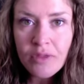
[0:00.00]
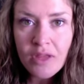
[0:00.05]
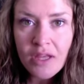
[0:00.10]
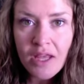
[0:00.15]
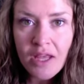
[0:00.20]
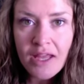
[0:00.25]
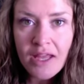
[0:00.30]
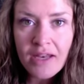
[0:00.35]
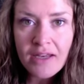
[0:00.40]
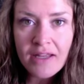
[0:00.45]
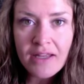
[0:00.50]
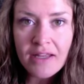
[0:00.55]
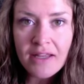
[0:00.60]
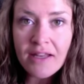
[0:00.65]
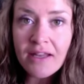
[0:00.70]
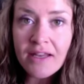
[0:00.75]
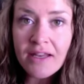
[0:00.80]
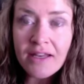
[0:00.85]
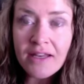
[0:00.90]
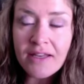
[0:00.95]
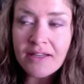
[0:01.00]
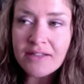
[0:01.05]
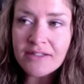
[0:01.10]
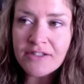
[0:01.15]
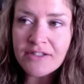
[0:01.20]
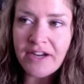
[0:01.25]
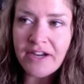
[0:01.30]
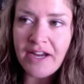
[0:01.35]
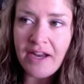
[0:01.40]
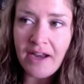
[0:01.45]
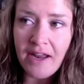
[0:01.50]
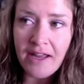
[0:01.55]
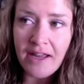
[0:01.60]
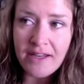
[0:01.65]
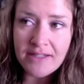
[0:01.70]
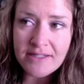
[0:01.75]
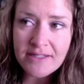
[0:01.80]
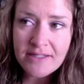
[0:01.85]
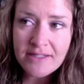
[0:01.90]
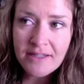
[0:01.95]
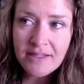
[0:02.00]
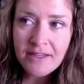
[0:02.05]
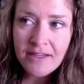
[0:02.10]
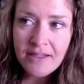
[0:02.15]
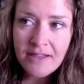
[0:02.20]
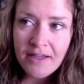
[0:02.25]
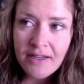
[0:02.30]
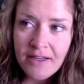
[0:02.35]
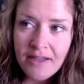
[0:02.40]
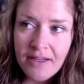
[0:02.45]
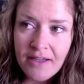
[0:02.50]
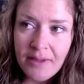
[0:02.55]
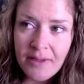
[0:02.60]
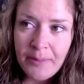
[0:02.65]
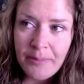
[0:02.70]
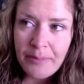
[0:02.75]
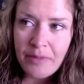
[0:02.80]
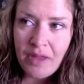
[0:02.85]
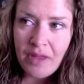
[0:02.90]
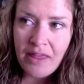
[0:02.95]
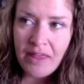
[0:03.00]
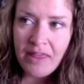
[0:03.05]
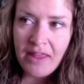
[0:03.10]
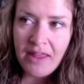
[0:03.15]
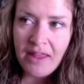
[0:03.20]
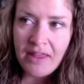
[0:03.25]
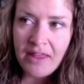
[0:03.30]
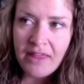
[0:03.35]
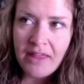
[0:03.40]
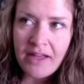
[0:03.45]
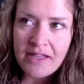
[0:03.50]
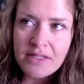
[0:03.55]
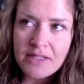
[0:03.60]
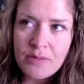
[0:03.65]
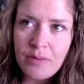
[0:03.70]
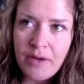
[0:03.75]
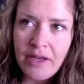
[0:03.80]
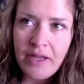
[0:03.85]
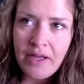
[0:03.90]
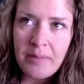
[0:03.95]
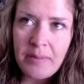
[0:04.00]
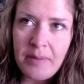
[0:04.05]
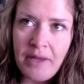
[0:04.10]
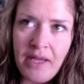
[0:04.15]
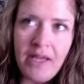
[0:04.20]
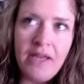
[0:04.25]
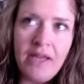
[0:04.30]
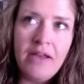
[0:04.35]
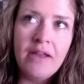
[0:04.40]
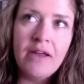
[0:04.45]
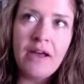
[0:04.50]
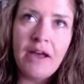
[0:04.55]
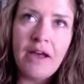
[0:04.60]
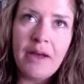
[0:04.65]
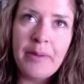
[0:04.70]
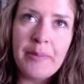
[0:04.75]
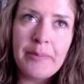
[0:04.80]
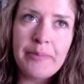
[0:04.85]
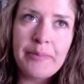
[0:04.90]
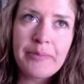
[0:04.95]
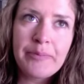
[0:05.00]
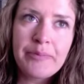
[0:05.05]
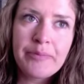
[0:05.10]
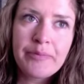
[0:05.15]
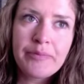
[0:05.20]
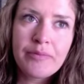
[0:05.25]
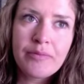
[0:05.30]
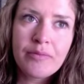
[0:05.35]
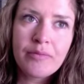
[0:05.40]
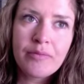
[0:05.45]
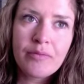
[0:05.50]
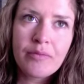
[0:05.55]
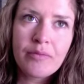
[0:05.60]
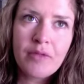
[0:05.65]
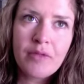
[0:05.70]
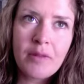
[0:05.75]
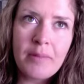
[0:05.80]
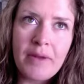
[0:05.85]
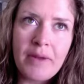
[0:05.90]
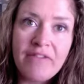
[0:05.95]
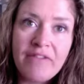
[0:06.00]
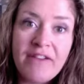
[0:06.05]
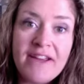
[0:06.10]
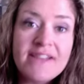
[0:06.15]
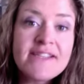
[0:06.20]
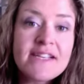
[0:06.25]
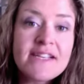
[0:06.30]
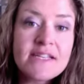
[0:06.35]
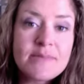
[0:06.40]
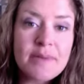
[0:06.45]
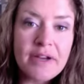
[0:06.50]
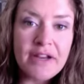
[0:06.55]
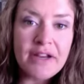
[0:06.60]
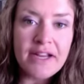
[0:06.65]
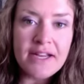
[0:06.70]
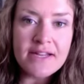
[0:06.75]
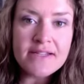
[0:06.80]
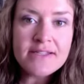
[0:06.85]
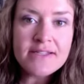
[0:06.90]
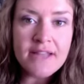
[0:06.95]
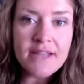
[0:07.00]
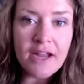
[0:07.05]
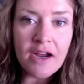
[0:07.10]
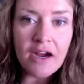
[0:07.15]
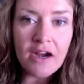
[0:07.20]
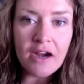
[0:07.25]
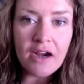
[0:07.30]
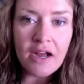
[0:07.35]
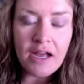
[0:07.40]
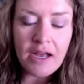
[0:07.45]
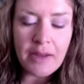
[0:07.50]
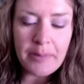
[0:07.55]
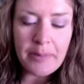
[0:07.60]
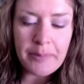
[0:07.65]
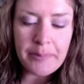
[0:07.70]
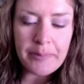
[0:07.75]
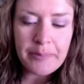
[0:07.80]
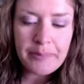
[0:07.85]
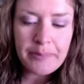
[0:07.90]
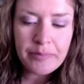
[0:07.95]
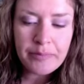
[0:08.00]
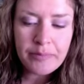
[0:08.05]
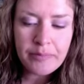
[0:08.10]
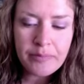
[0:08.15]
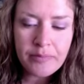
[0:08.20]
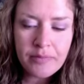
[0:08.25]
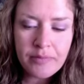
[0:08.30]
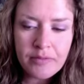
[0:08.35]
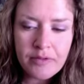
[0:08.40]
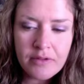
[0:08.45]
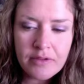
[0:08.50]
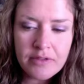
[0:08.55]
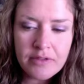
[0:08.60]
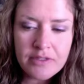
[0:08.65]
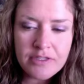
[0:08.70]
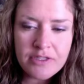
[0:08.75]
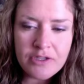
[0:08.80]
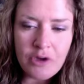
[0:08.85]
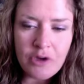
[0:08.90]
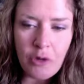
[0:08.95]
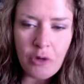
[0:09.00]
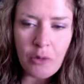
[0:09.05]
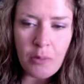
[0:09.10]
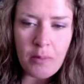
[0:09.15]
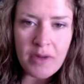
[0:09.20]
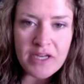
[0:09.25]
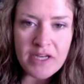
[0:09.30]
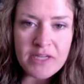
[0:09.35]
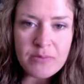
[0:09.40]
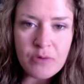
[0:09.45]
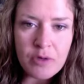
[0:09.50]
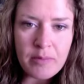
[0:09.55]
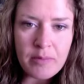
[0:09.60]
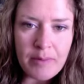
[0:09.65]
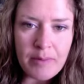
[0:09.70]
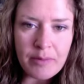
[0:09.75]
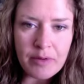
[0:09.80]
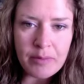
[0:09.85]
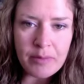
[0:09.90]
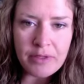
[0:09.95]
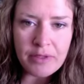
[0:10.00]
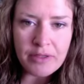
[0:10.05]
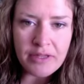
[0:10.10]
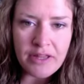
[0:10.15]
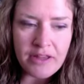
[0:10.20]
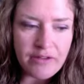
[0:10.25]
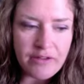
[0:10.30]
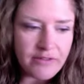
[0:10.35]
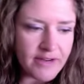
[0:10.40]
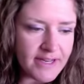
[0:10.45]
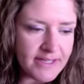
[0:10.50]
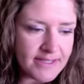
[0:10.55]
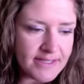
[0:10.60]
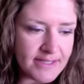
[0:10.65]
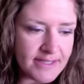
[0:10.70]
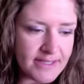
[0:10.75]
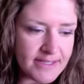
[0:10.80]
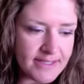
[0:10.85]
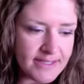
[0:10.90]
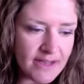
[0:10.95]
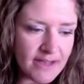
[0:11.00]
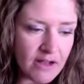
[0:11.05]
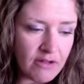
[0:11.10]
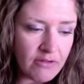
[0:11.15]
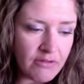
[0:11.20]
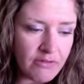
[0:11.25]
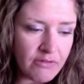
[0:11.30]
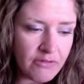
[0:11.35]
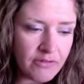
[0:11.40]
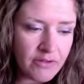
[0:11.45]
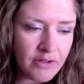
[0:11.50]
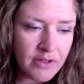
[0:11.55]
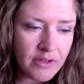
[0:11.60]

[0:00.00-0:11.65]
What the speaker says: And it is great, and I think that's what made my race experience there so much more memorable than the race itself,